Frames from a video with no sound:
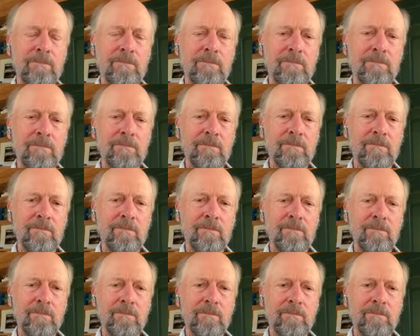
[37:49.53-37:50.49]

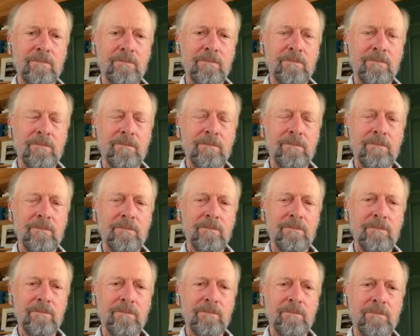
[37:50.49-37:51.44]

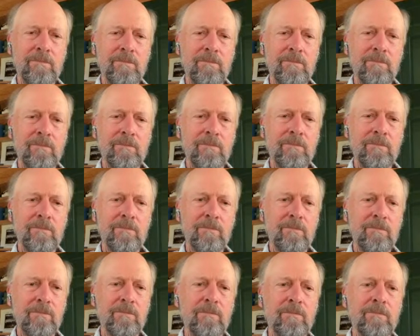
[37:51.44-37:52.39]

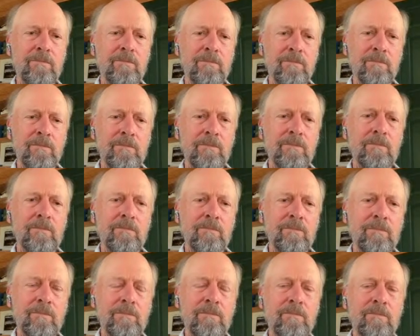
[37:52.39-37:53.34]

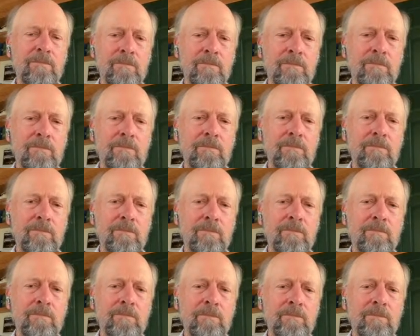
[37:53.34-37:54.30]

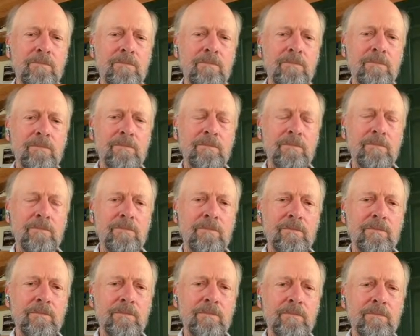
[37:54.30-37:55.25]

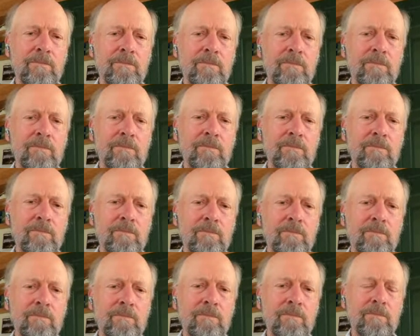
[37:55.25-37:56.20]

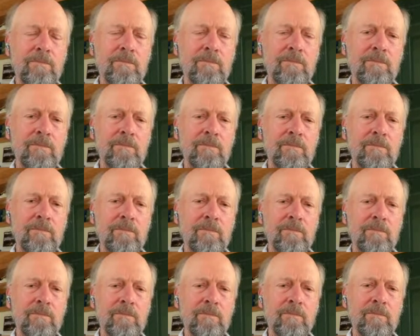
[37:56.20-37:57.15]

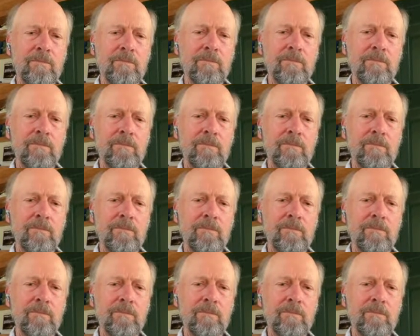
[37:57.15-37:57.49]
(silent)